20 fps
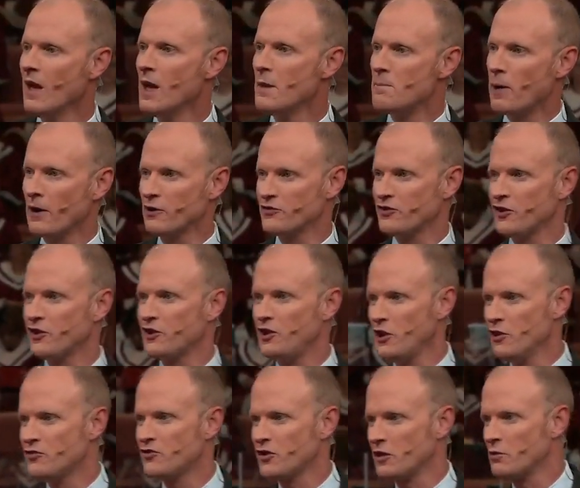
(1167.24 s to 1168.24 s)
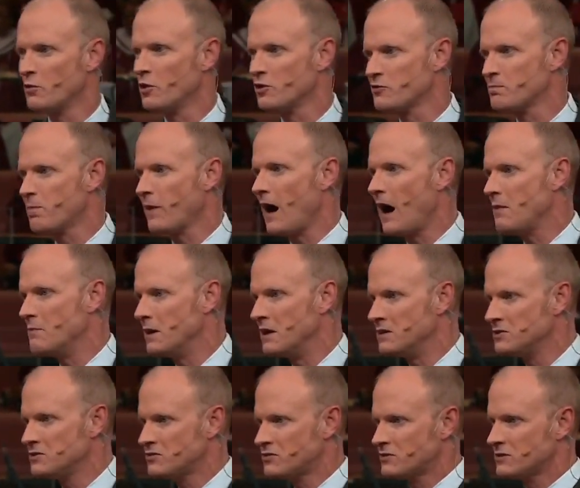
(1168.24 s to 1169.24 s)
Persecution was
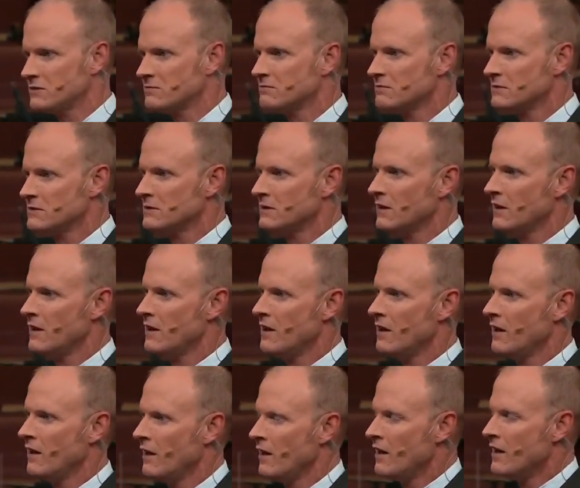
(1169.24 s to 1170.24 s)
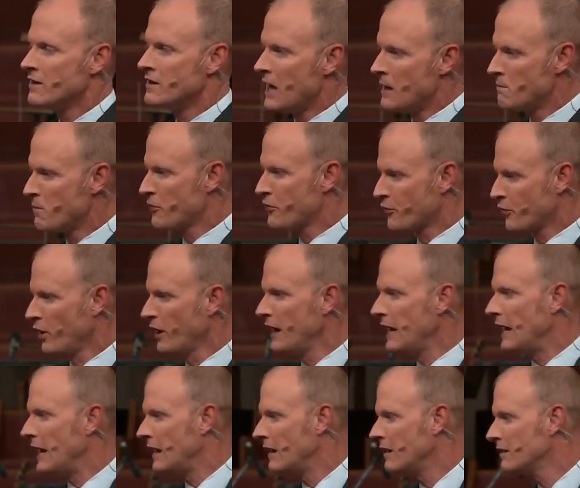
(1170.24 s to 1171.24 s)
promised. Number
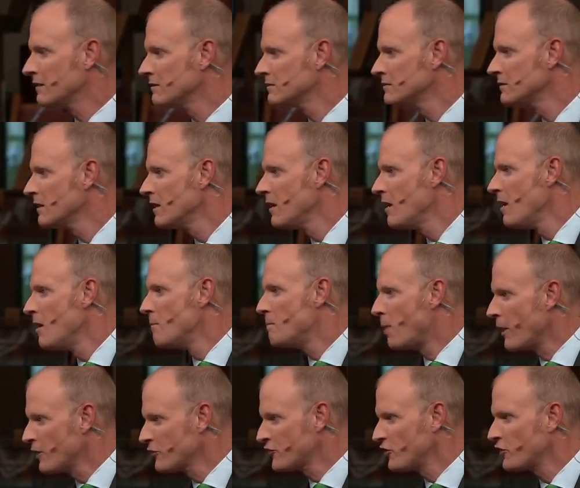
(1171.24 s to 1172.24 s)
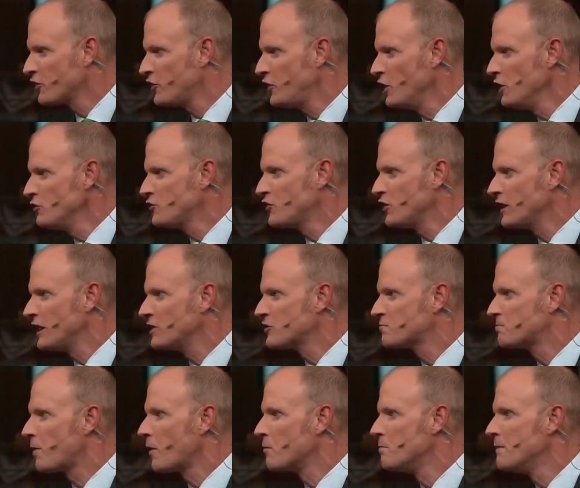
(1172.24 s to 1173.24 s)
three, persecution is
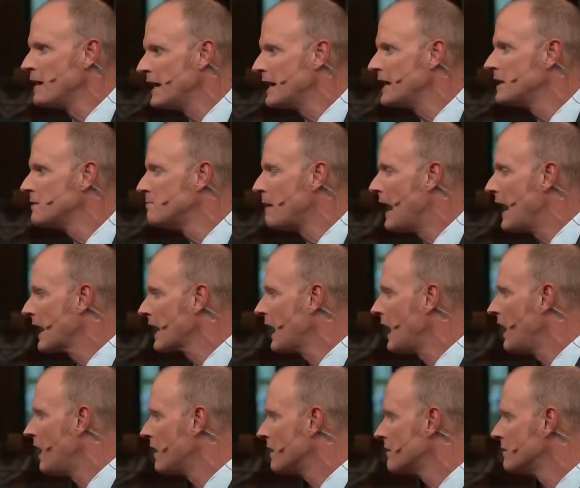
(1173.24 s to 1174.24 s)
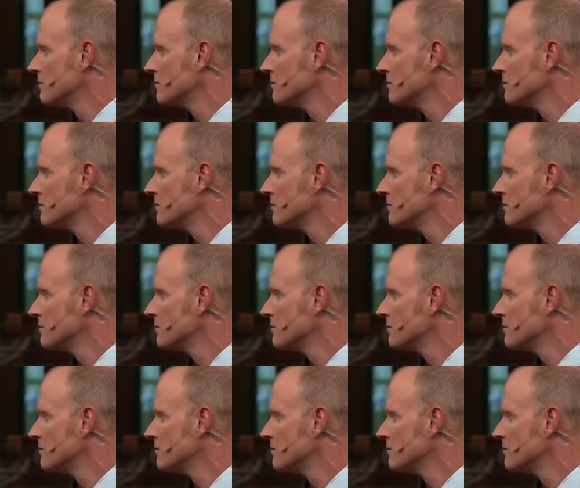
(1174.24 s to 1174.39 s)
permitted by God.